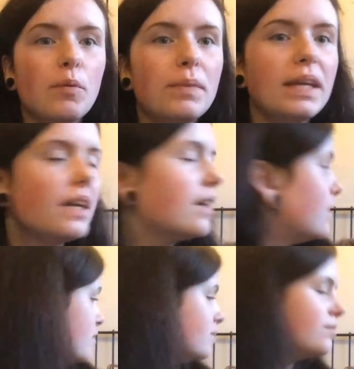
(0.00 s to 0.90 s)
puppy
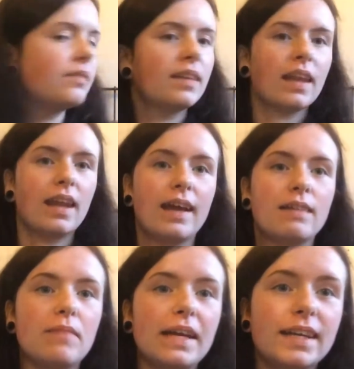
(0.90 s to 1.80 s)

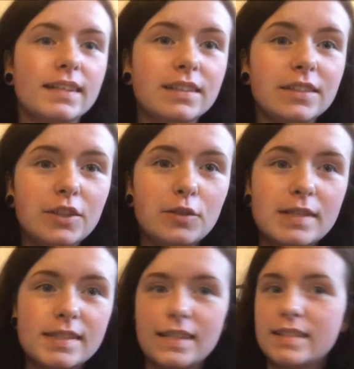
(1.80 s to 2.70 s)
and my kitten who
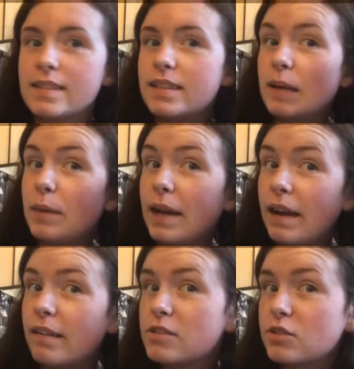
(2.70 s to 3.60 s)
is eaten, and my
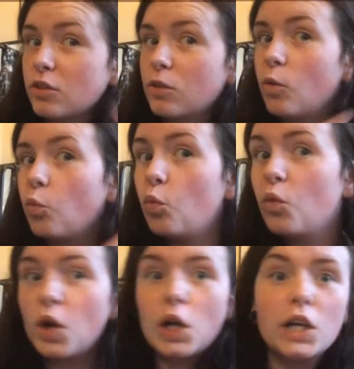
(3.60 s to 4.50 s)
hair is still
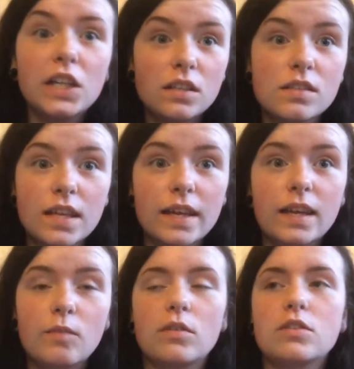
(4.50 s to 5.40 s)

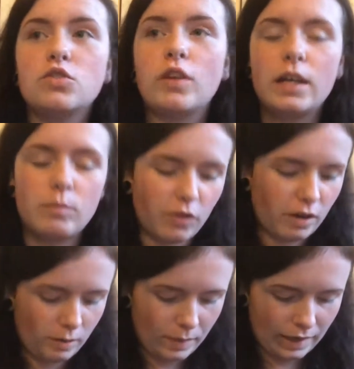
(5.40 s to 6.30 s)
insane. I'm going to straighten it before
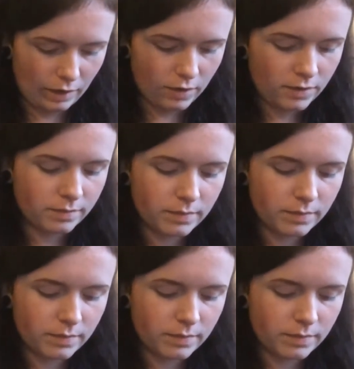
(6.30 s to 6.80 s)
I go back out.